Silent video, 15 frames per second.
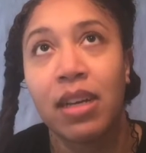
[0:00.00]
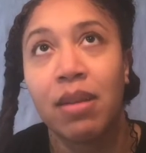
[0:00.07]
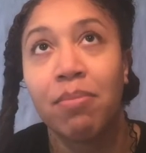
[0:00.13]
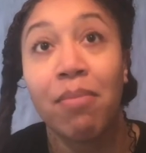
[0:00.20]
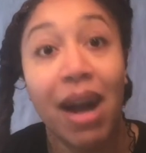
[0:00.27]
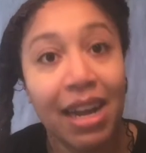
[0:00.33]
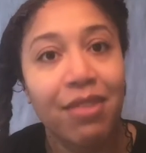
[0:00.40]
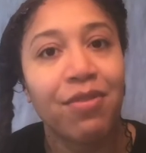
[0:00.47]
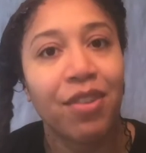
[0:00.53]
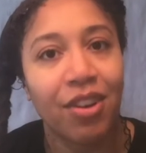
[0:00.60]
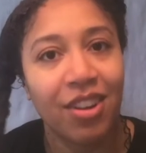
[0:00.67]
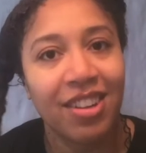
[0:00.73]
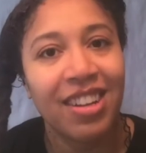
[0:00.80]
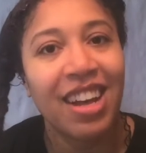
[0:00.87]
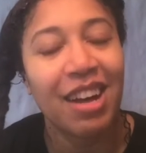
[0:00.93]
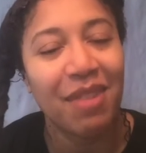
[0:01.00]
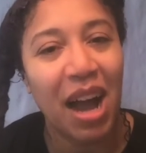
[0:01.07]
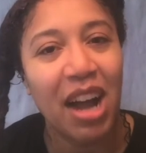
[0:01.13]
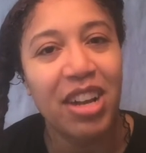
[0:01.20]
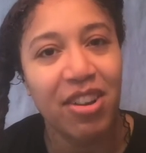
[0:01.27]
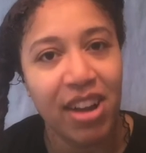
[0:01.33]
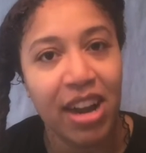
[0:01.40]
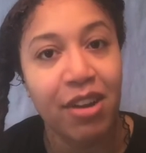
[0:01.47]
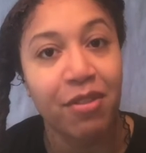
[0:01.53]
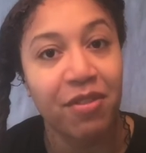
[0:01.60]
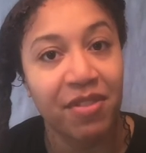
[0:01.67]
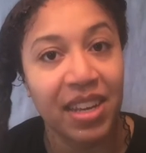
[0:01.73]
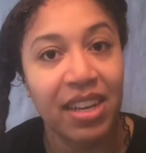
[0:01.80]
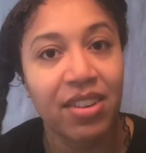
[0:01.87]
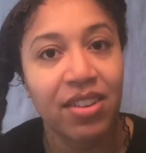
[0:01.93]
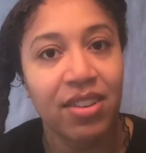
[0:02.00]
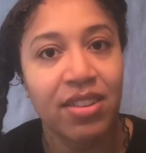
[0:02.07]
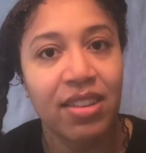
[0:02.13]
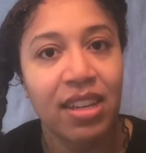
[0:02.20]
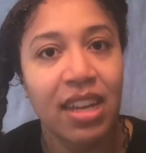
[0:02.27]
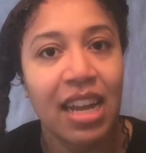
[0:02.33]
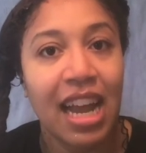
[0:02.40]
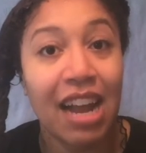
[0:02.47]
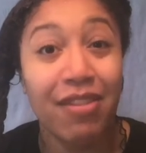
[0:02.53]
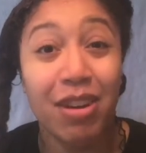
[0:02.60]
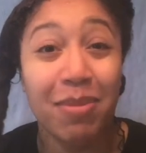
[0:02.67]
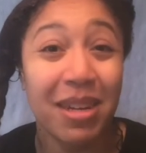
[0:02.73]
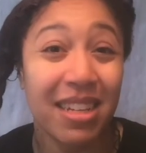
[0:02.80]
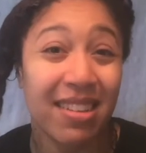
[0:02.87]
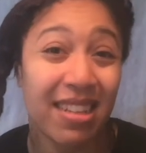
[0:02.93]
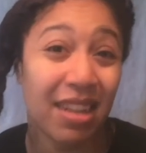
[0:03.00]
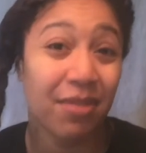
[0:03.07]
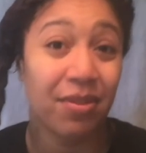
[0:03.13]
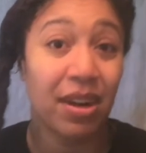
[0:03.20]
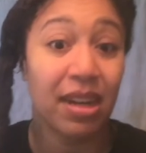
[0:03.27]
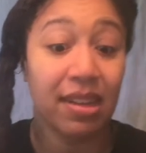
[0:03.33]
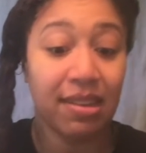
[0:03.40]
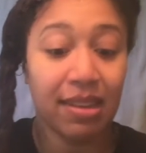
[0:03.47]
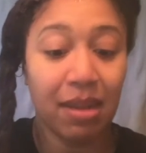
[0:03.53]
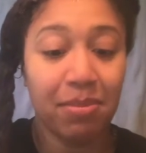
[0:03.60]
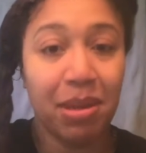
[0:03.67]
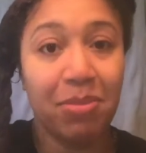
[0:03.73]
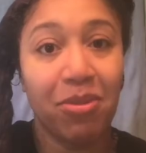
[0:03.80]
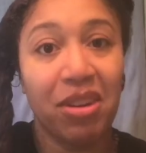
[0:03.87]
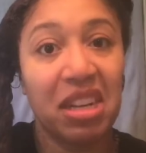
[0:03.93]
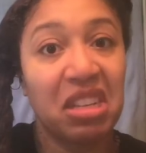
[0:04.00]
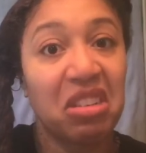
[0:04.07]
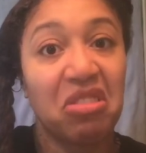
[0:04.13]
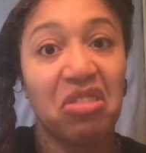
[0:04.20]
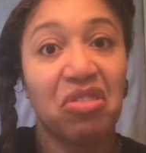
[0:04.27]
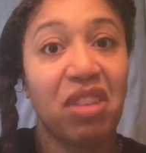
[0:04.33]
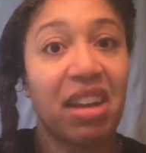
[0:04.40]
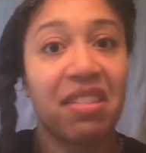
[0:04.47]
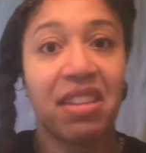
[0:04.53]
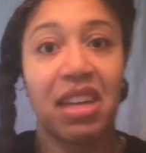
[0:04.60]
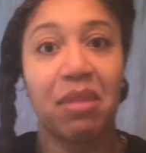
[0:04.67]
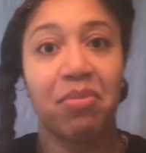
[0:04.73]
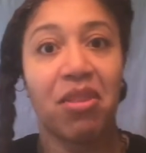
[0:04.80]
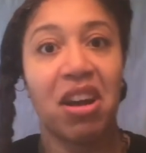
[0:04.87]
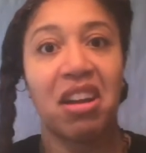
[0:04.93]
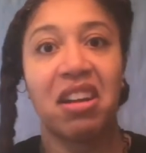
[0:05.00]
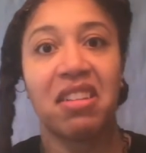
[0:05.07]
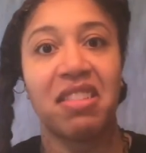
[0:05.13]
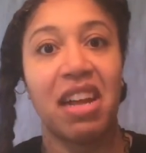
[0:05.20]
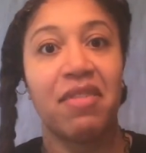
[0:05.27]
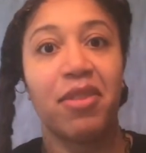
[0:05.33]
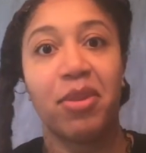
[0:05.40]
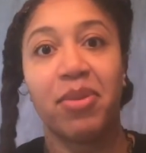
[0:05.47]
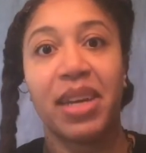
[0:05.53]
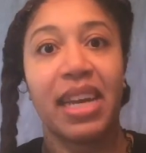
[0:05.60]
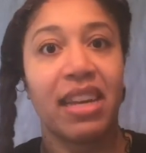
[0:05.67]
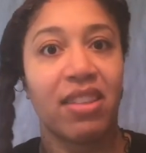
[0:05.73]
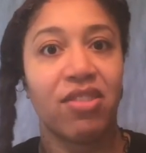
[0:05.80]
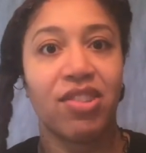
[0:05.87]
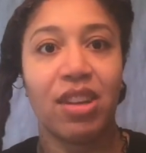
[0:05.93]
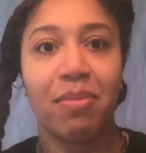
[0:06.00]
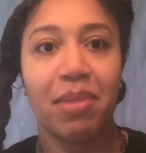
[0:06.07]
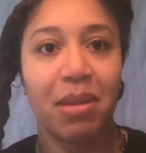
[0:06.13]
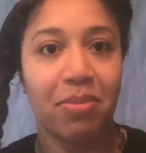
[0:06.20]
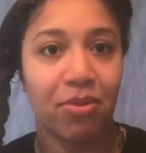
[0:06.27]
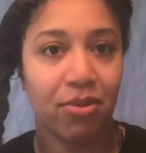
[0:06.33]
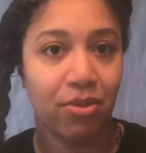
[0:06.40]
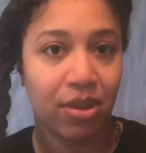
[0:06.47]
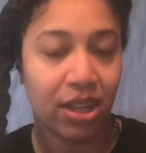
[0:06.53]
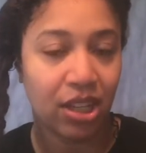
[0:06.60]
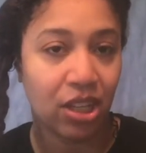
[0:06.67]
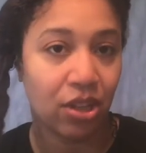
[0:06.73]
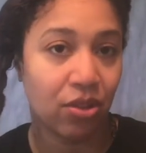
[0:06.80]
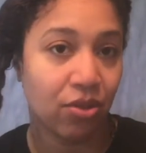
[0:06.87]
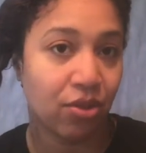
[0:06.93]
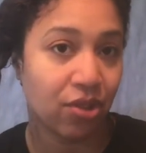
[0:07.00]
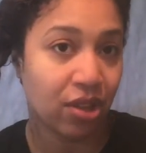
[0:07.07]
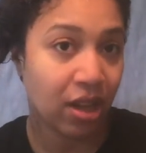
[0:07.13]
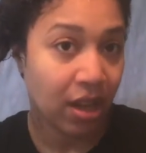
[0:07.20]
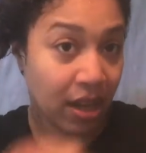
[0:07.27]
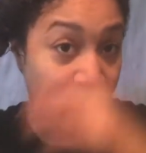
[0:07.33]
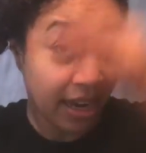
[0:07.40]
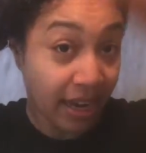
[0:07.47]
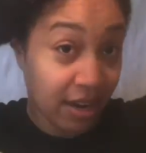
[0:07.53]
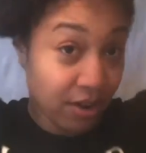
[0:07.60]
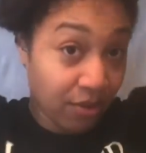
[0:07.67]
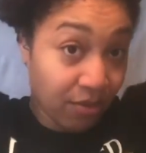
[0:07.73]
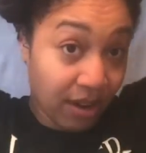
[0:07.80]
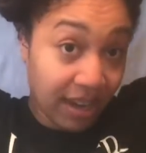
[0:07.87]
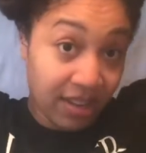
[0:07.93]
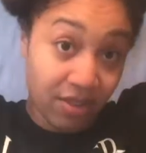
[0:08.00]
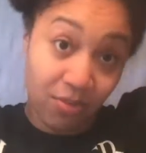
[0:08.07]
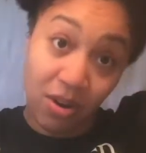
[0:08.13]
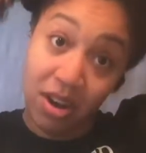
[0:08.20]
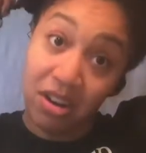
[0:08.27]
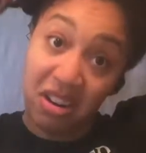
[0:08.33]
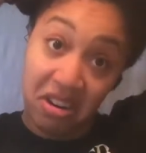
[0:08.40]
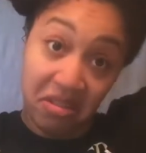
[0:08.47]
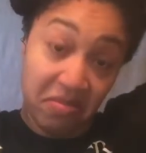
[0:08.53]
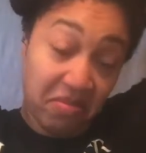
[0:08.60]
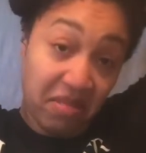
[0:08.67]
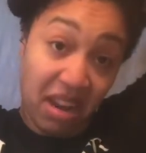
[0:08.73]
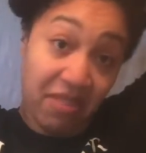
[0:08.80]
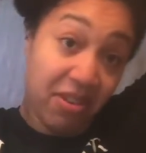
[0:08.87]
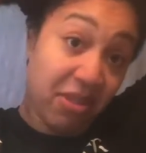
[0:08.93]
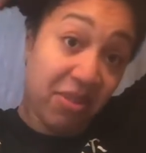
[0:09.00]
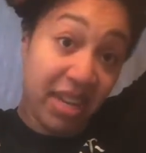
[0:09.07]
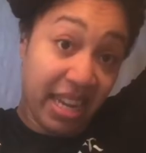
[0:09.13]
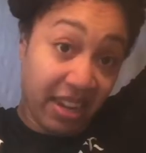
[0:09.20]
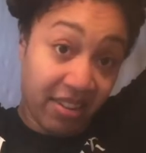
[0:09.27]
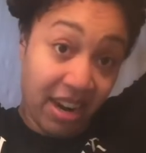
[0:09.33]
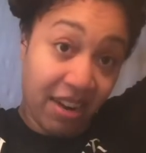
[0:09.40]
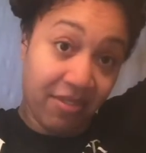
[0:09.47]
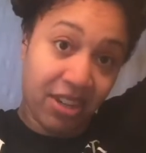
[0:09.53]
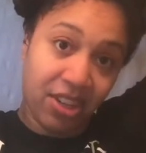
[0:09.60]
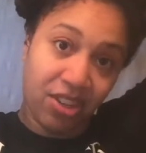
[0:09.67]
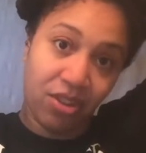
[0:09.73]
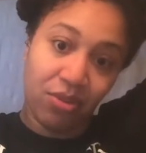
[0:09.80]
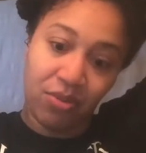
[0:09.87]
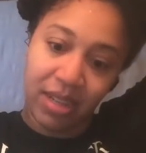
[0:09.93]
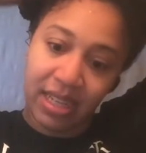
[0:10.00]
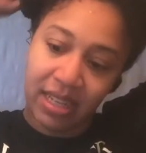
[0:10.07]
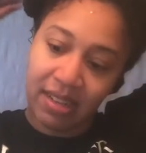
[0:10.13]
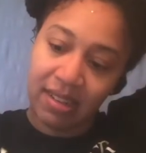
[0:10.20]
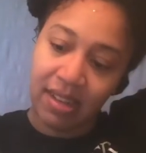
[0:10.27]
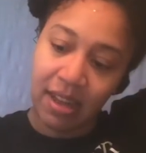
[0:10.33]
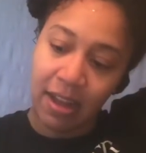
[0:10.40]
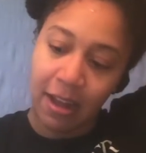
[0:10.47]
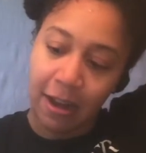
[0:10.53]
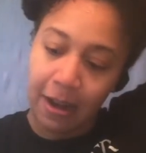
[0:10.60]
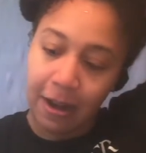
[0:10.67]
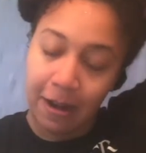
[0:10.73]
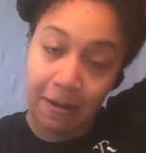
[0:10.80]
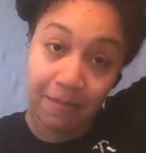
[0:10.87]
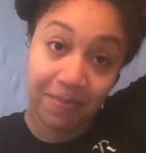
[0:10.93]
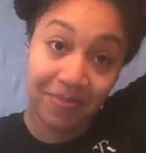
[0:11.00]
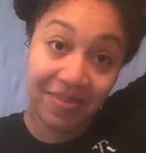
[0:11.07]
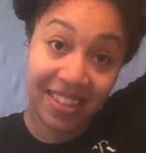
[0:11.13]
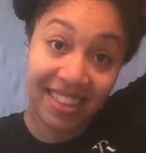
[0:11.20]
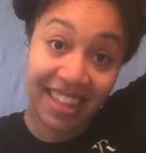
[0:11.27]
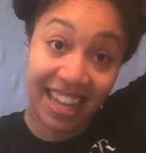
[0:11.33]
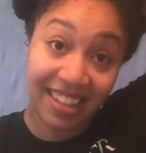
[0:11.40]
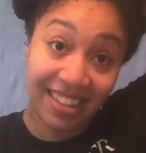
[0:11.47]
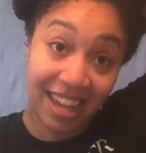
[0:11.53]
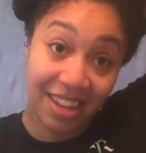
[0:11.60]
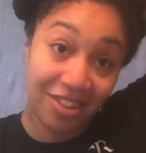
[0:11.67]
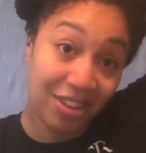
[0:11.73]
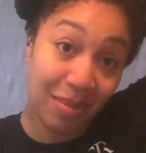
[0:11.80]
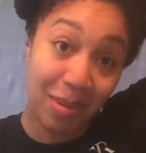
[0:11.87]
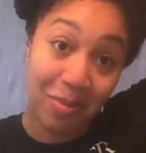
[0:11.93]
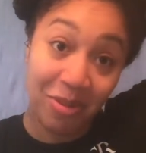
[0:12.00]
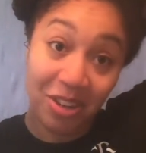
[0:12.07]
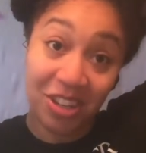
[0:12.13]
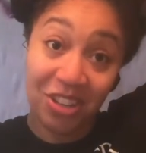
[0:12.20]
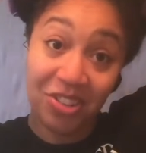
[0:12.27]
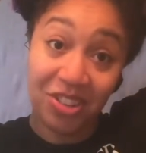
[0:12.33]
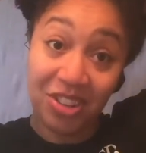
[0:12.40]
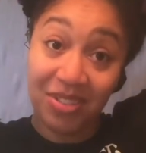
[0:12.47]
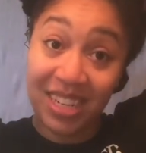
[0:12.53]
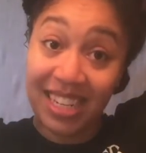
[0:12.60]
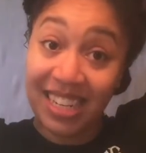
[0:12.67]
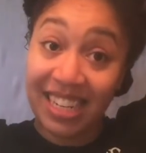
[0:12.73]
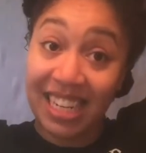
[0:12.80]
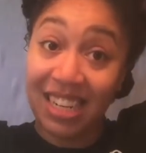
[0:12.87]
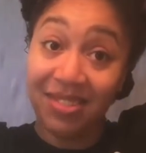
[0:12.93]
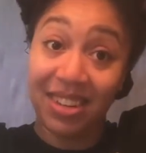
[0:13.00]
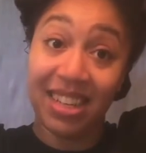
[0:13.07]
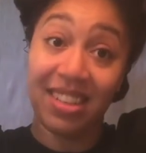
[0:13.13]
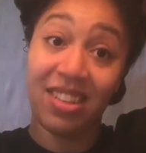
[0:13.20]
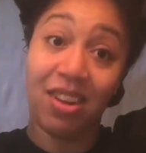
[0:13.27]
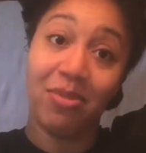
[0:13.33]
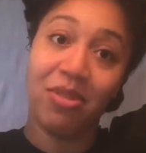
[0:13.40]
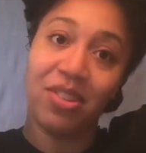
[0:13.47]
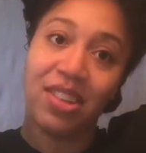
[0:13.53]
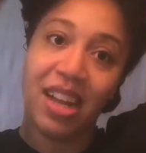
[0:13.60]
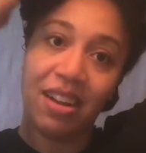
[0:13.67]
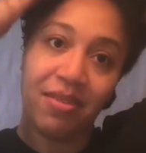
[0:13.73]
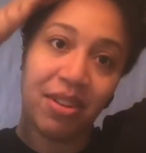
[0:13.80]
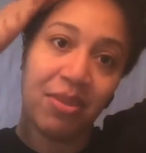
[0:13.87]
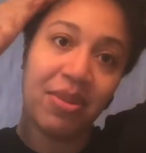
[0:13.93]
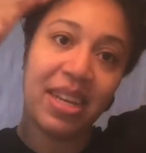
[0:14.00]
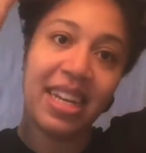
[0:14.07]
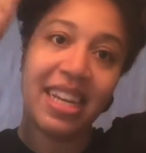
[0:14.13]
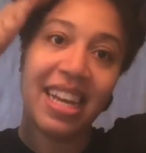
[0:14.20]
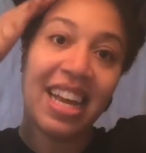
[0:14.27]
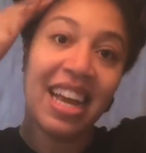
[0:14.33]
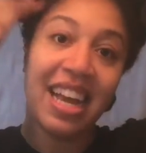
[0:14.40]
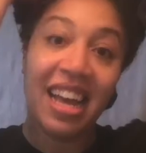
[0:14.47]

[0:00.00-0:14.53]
mindful of how your hair feels. Everybody's different. Some people can use strengthening products every week. There's some people who can use, rice water every week or every 2 weeks. There's some people who could use a green tea rinse almost every week.